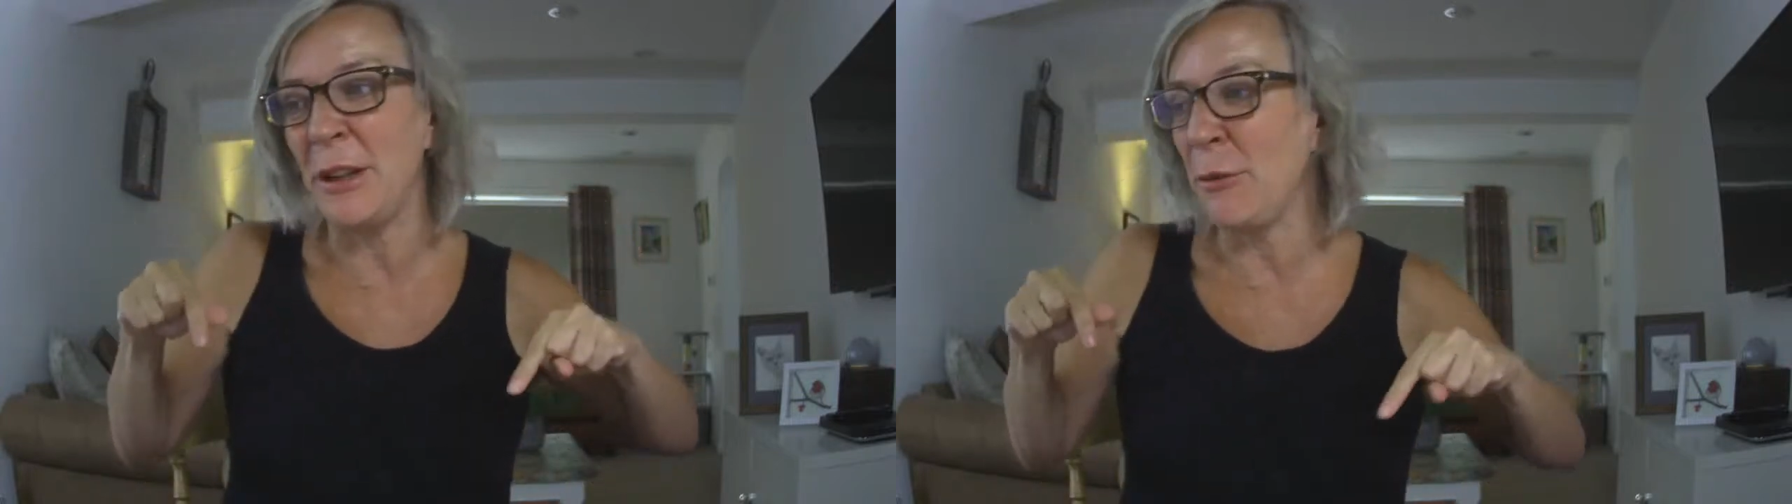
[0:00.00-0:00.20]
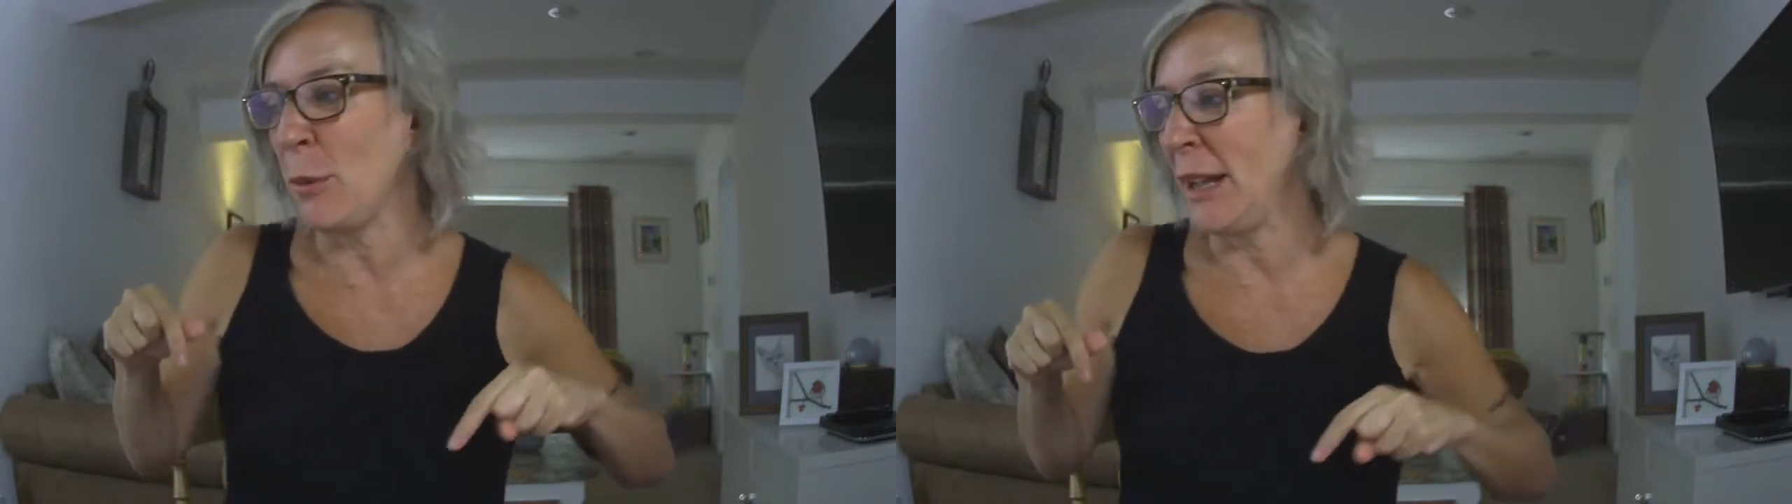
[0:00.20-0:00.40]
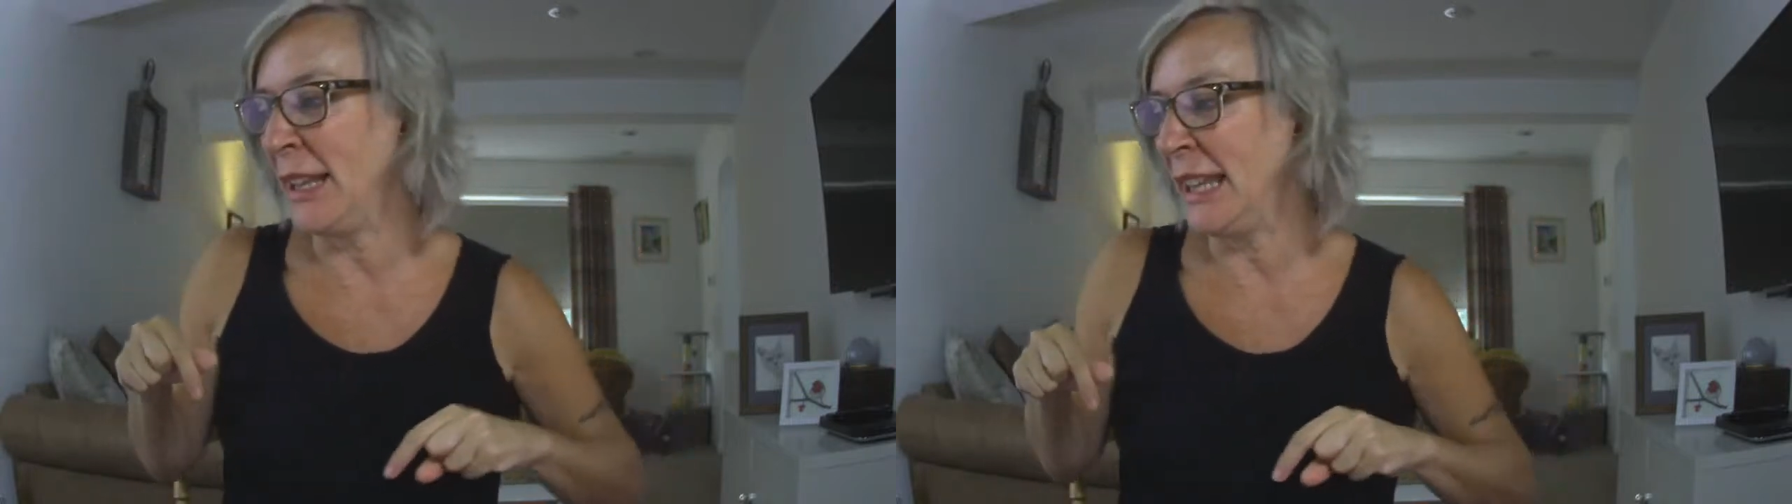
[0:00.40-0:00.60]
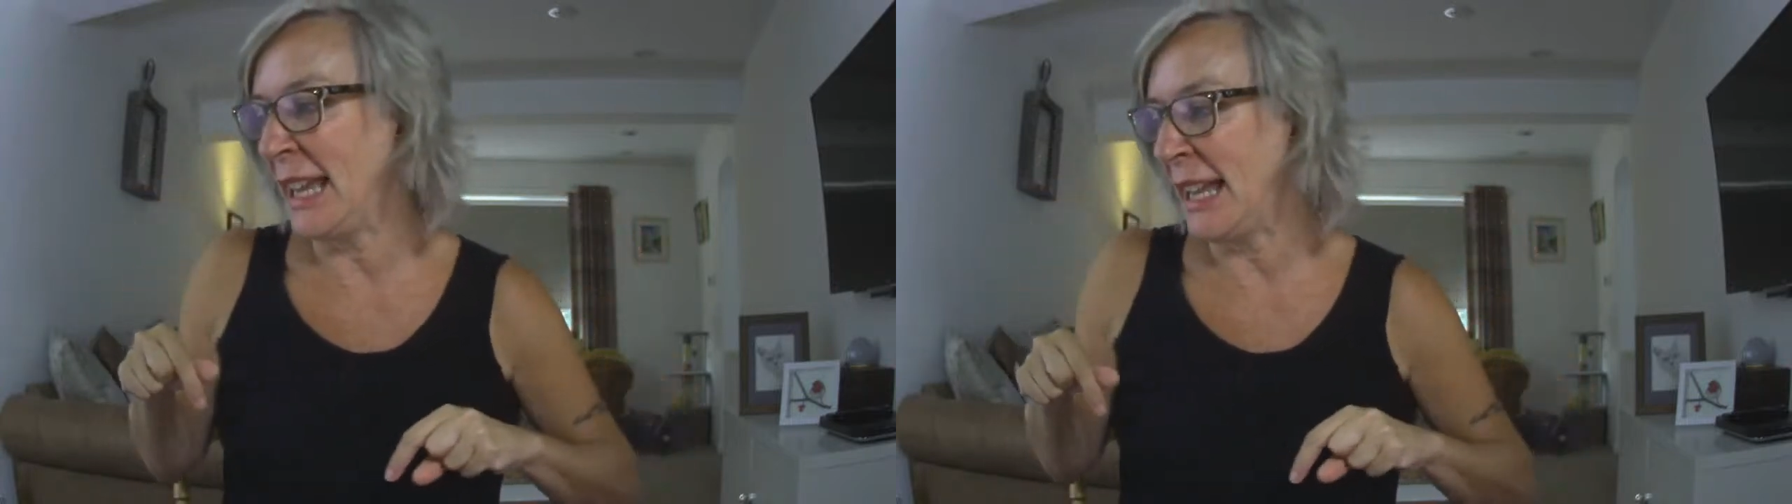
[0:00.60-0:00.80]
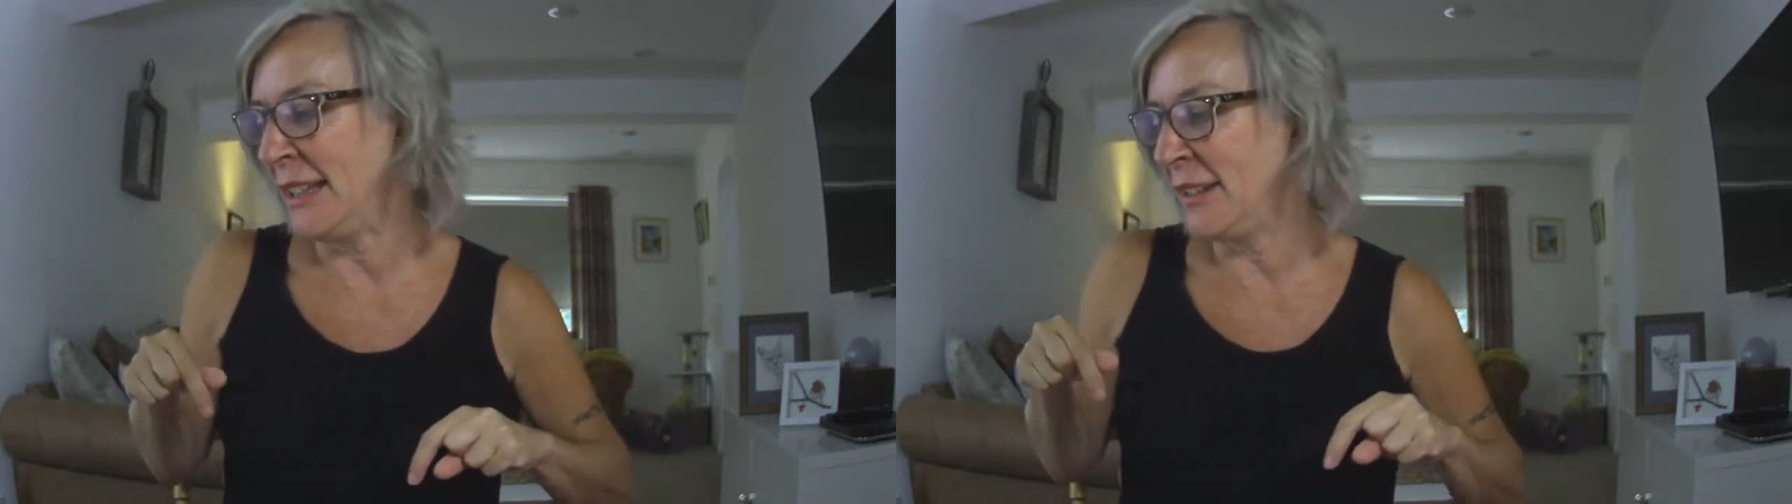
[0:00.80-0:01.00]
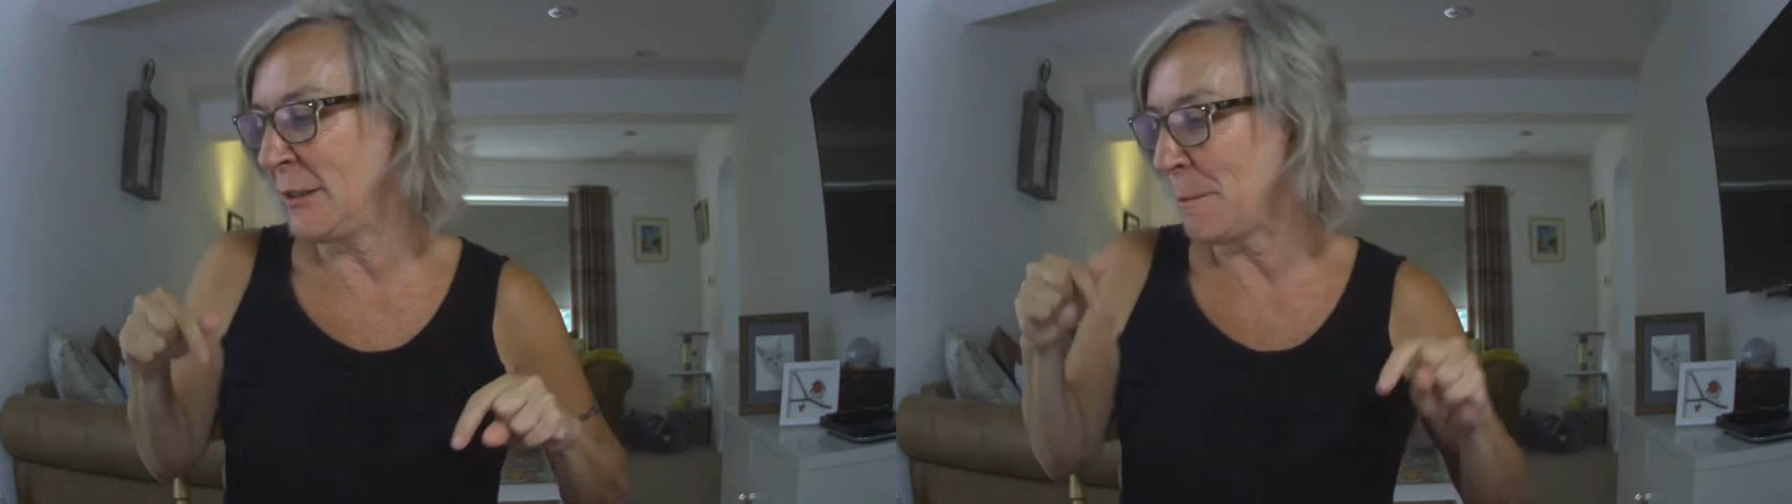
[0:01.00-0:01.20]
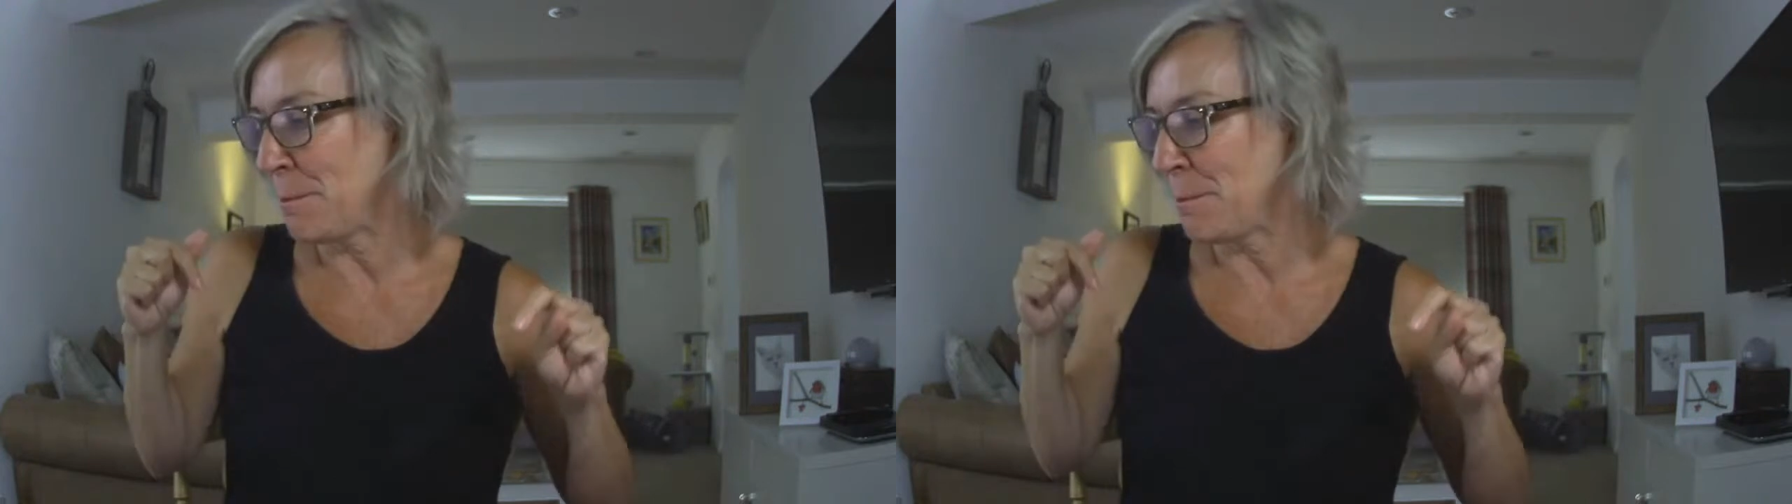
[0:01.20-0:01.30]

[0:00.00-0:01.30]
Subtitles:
giveaway in the end,